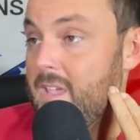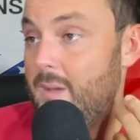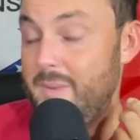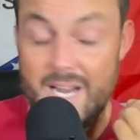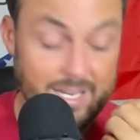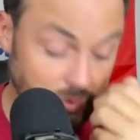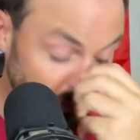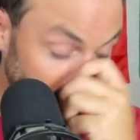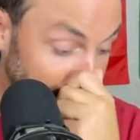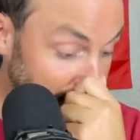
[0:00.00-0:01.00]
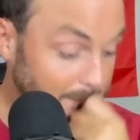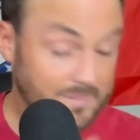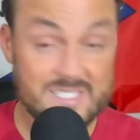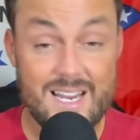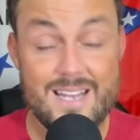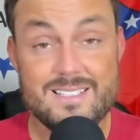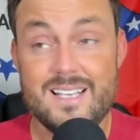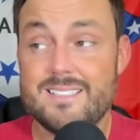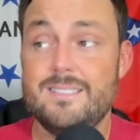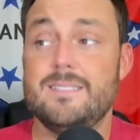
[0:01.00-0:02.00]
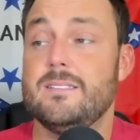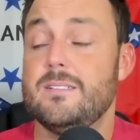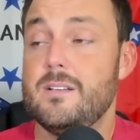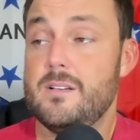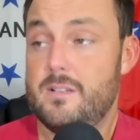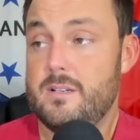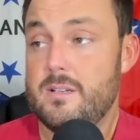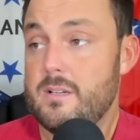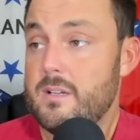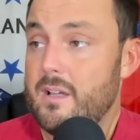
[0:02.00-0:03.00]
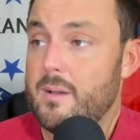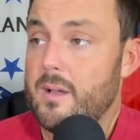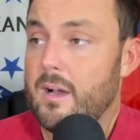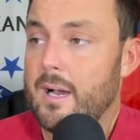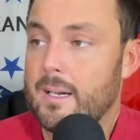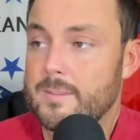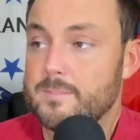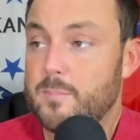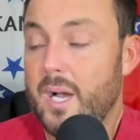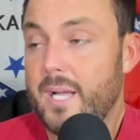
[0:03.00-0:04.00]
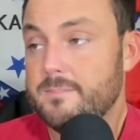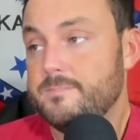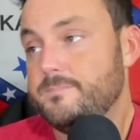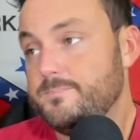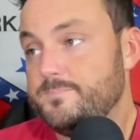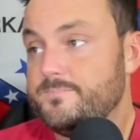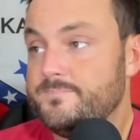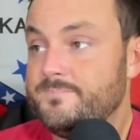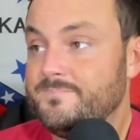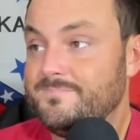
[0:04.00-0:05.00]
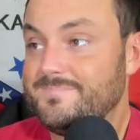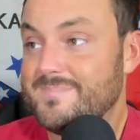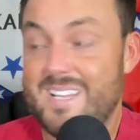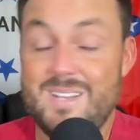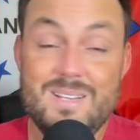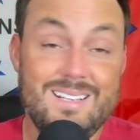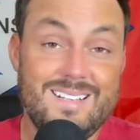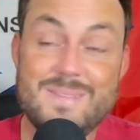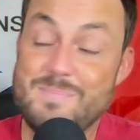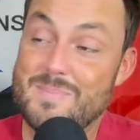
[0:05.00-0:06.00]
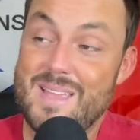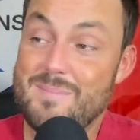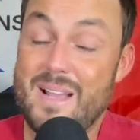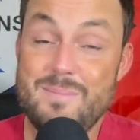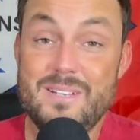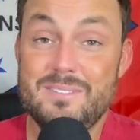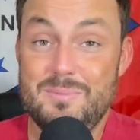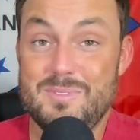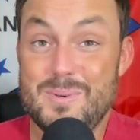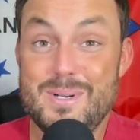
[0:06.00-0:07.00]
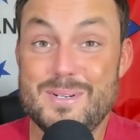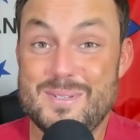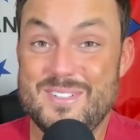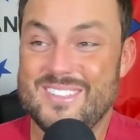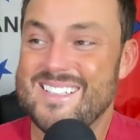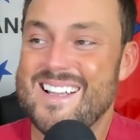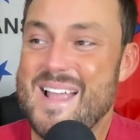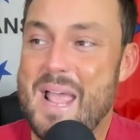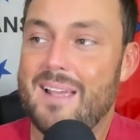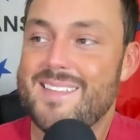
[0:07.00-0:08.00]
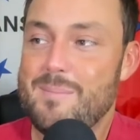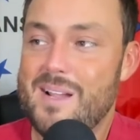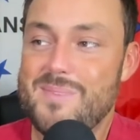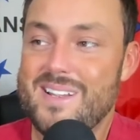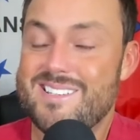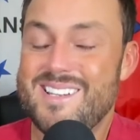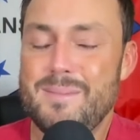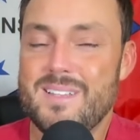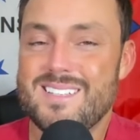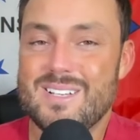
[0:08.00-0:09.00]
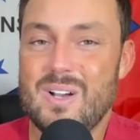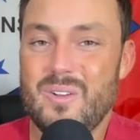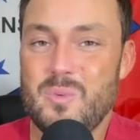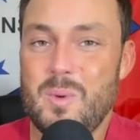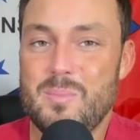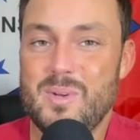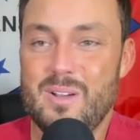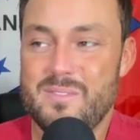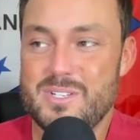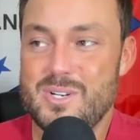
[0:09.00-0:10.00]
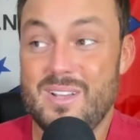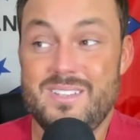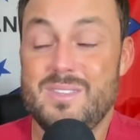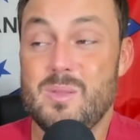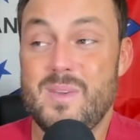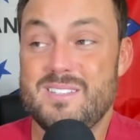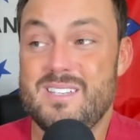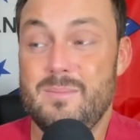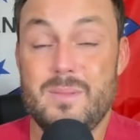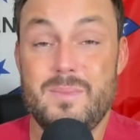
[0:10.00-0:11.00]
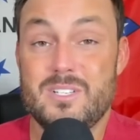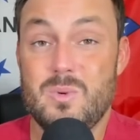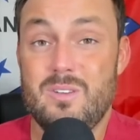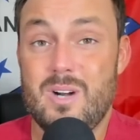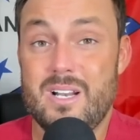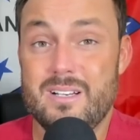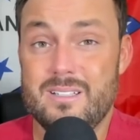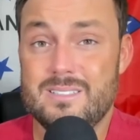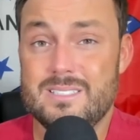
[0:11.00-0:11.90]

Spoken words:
I mean, I hate to admit it because I hate Texas. But they might be for real. They might be a team that's in the college football playoff this year. I think they're the best team in the Big 12 right now.